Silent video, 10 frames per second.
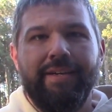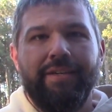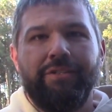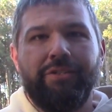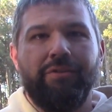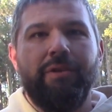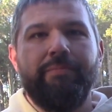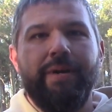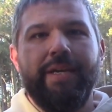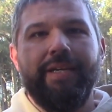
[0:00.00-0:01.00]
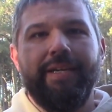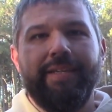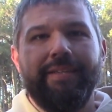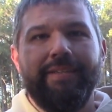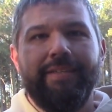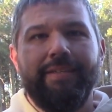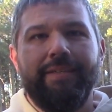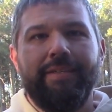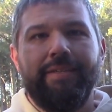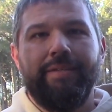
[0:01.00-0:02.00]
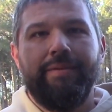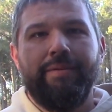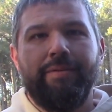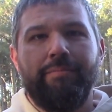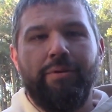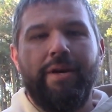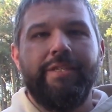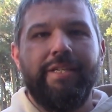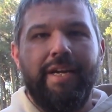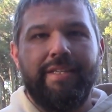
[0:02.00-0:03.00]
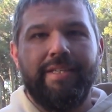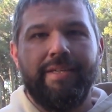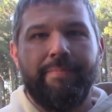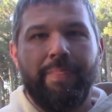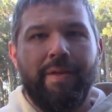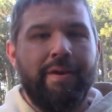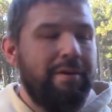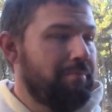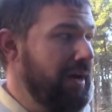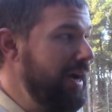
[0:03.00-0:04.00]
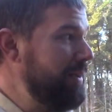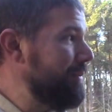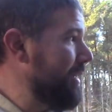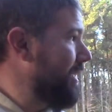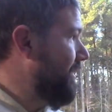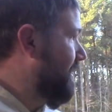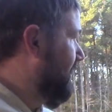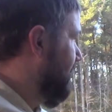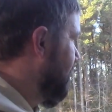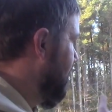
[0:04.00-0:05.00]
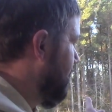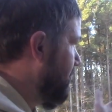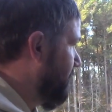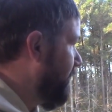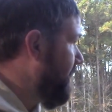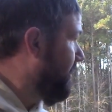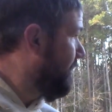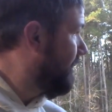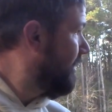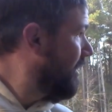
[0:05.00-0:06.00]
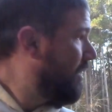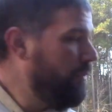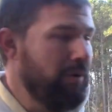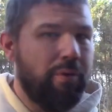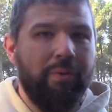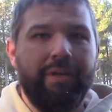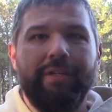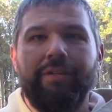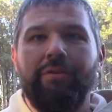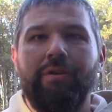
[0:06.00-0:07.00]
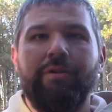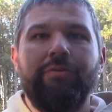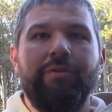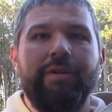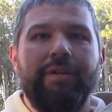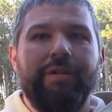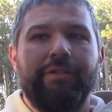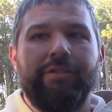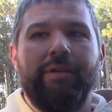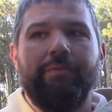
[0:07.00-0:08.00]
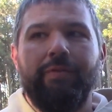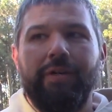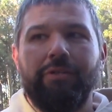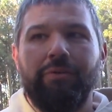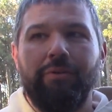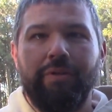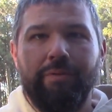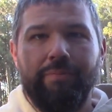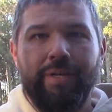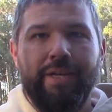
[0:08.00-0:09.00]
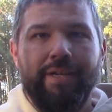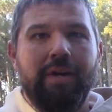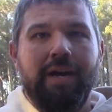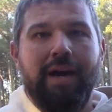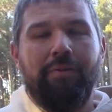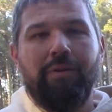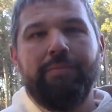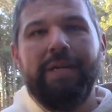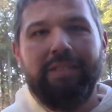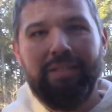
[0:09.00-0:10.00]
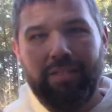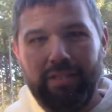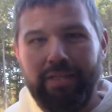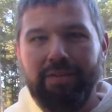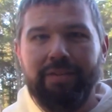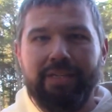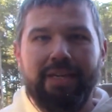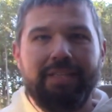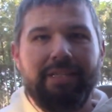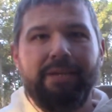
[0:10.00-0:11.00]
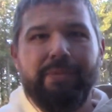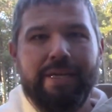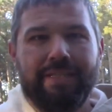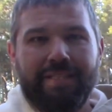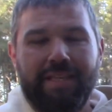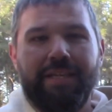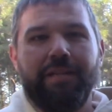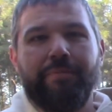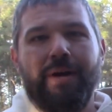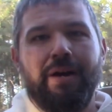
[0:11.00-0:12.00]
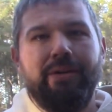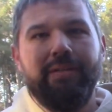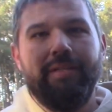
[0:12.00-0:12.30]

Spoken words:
syrup making project. Behind me here is the field where we're going to grow some of our sorghum. I want to make this clear in case anybody's thinking about